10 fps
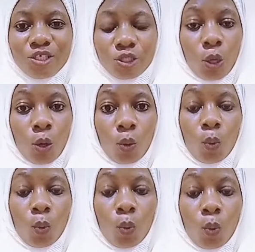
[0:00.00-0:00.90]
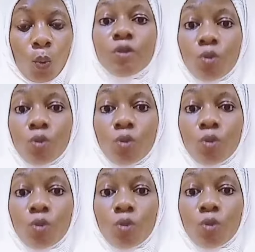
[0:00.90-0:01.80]
So wherever you are,
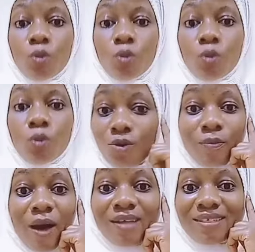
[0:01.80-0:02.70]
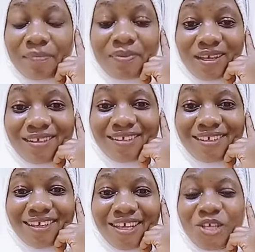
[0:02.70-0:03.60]
you just thought about something,
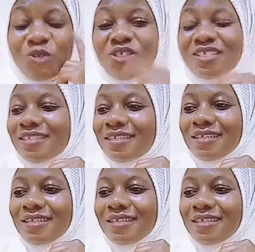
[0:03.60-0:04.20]
you just